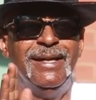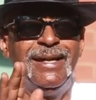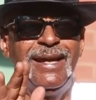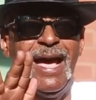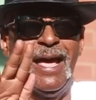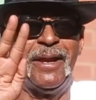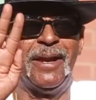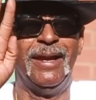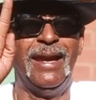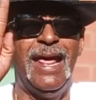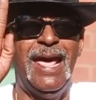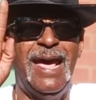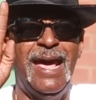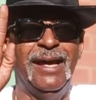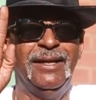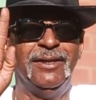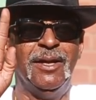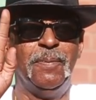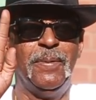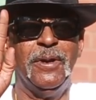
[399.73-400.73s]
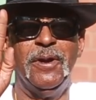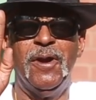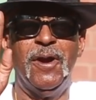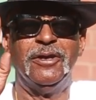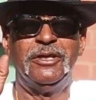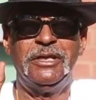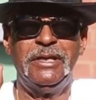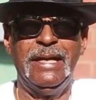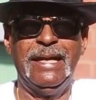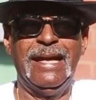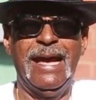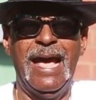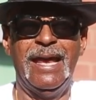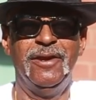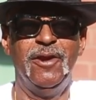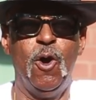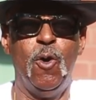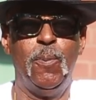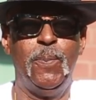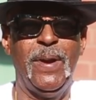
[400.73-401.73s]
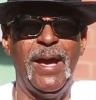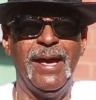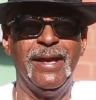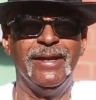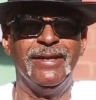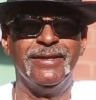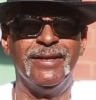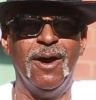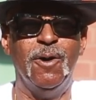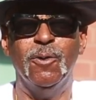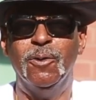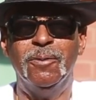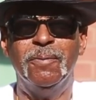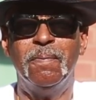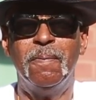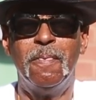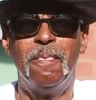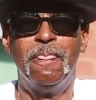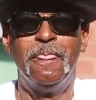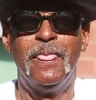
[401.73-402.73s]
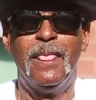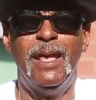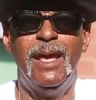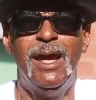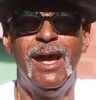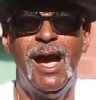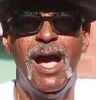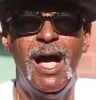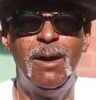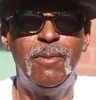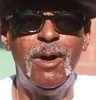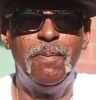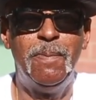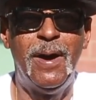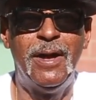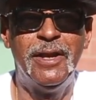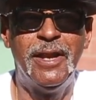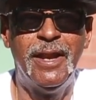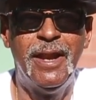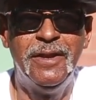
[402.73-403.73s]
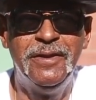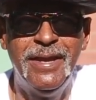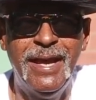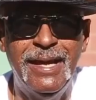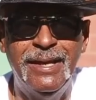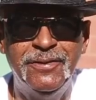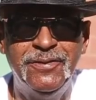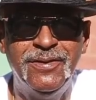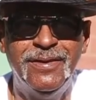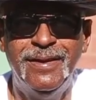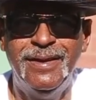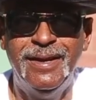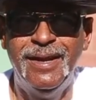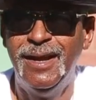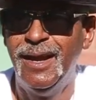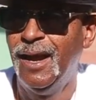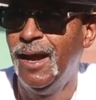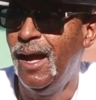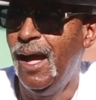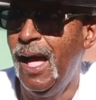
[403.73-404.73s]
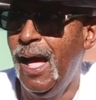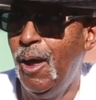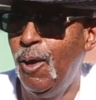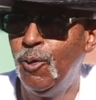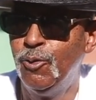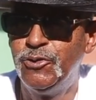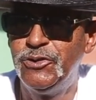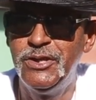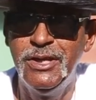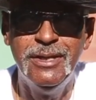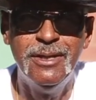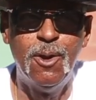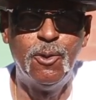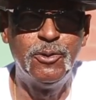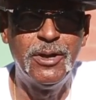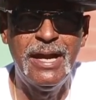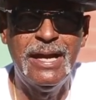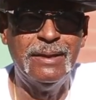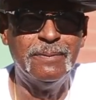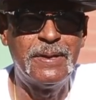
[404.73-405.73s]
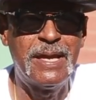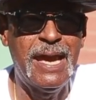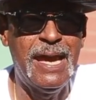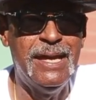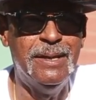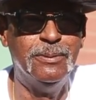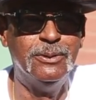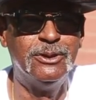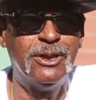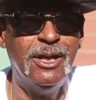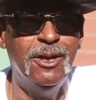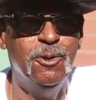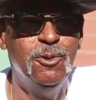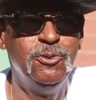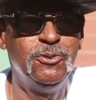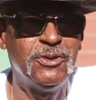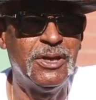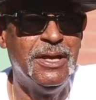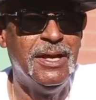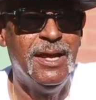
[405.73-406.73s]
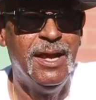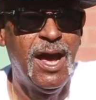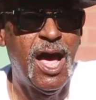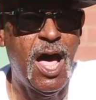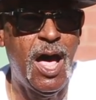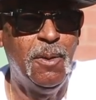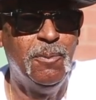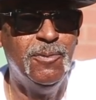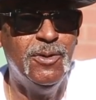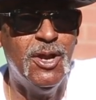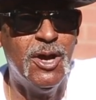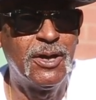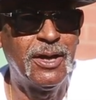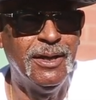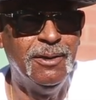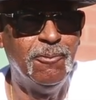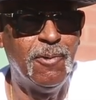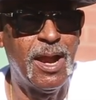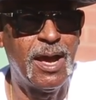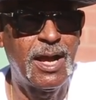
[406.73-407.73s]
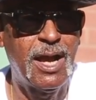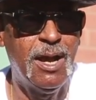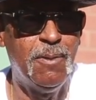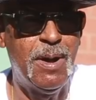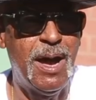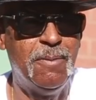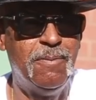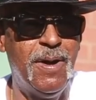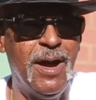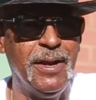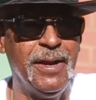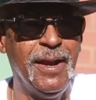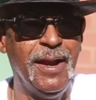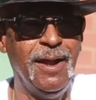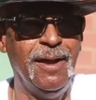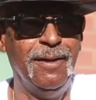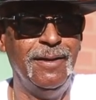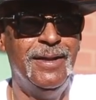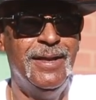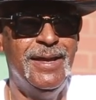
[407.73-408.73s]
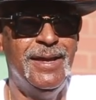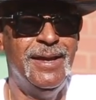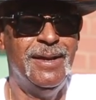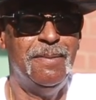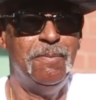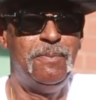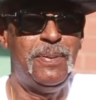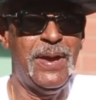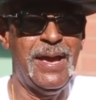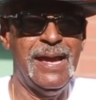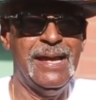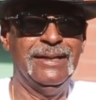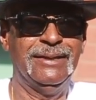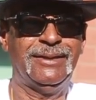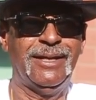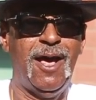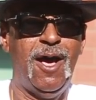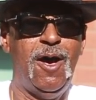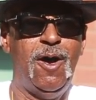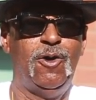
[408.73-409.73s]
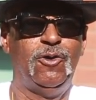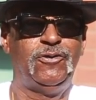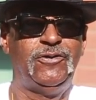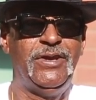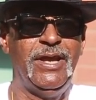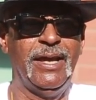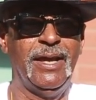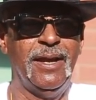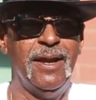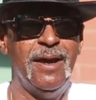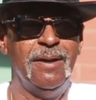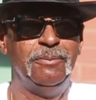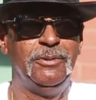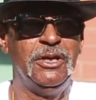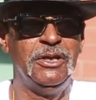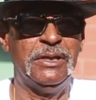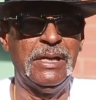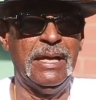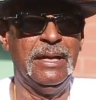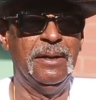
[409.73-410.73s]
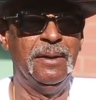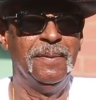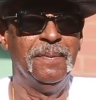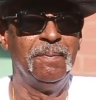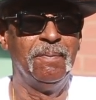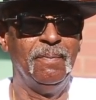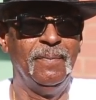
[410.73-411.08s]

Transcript: Got her legs up in there. She ain't got no panties on. I'm up under the desk. I don't see no damn cables loose. I'm looking. When I come out under there, pants all sticking up. She's there.